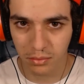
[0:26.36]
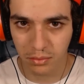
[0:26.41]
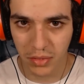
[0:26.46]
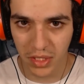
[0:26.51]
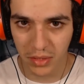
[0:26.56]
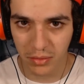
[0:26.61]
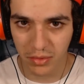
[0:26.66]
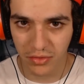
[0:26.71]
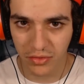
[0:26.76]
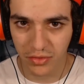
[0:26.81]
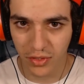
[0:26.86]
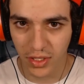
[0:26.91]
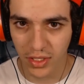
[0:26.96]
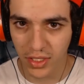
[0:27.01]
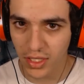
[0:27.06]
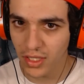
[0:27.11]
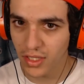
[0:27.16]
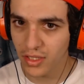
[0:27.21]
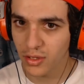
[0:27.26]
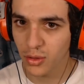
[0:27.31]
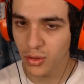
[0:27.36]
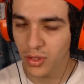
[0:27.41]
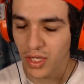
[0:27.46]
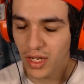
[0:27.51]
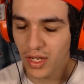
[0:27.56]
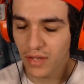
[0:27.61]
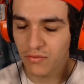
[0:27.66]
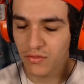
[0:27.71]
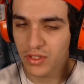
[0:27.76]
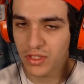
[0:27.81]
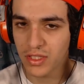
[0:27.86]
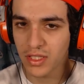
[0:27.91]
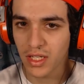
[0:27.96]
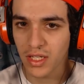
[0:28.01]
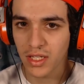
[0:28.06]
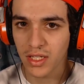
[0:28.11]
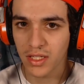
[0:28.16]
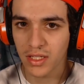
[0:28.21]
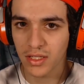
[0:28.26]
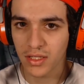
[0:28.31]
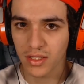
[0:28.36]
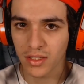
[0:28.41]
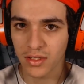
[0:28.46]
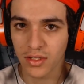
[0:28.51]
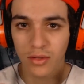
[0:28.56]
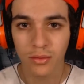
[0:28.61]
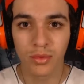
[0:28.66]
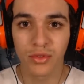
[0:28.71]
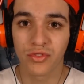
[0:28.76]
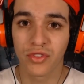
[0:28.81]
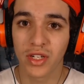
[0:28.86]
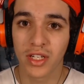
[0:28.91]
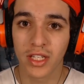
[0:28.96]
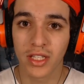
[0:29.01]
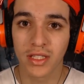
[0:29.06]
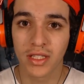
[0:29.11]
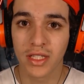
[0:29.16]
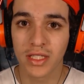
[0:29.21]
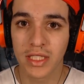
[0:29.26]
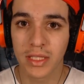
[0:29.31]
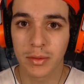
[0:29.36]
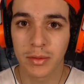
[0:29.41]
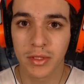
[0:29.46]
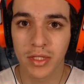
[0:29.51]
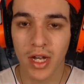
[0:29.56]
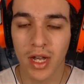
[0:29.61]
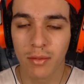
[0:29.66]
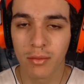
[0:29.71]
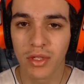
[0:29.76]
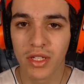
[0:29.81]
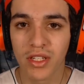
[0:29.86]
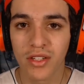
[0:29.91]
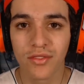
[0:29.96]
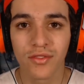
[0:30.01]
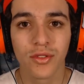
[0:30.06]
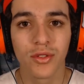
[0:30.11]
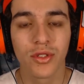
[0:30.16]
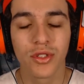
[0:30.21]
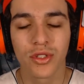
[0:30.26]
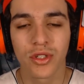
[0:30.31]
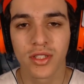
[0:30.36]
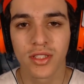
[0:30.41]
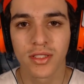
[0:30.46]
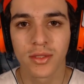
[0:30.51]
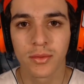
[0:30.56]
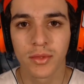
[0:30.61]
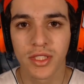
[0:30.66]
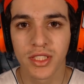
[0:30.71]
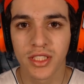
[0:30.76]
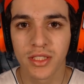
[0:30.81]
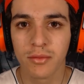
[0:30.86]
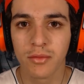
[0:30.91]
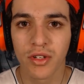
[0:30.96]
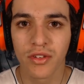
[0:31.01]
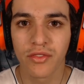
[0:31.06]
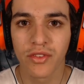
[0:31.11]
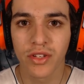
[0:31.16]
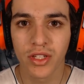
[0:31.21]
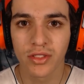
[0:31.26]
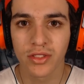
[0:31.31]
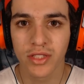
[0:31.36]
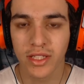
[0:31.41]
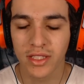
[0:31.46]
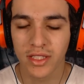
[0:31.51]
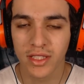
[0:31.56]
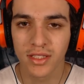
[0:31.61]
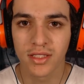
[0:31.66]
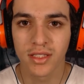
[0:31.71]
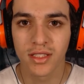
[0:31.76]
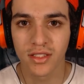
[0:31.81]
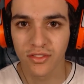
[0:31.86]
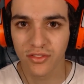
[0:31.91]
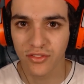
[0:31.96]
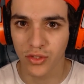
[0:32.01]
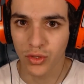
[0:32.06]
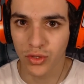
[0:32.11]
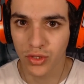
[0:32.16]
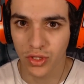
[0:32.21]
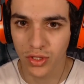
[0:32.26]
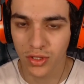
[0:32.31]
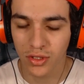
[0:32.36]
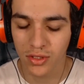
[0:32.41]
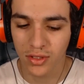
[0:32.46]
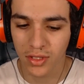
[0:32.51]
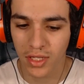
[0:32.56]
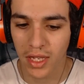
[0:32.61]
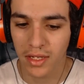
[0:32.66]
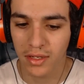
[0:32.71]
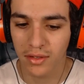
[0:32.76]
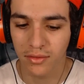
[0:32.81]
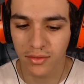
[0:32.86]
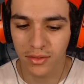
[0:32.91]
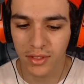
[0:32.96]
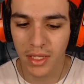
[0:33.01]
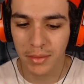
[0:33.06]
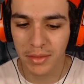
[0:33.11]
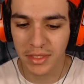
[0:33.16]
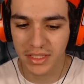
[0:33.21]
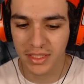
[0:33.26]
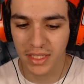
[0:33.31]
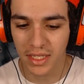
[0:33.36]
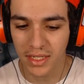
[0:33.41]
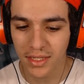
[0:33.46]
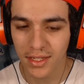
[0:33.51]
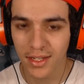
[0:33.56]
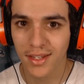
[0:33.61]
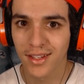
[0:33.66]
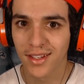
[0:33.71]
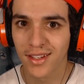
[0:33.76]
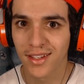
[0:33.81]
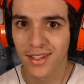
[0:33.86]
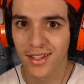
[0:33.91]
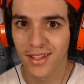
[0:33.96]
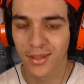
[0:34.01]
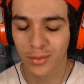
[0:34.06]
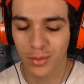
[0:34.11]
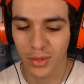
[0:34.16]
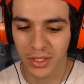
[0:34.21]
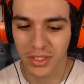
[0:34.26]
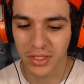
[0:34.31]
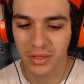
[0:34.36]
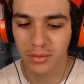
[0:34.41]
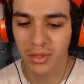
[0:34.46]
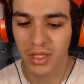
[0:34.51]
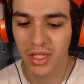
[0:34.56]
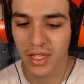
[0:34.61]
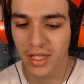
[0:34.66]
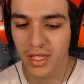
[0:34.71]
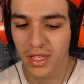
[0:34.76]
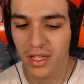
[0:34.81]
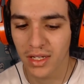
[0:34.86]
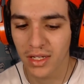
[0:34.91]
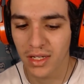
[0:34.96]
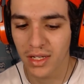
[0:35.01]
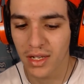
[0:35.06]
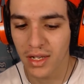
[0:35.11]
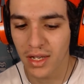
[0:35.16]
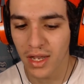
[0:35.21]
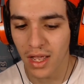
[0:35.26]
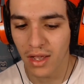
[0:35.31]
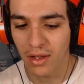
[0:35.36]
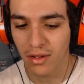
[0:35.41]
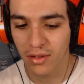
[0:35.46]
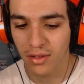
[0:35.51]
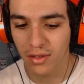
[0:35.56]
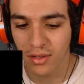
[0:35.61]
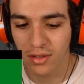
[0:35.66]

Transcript: But before I get into it, I have to say, don't be afraid to hit that subscribe button if you enjoy this and want to see more videos like this in the future. Okay, with that being said, pressing play now.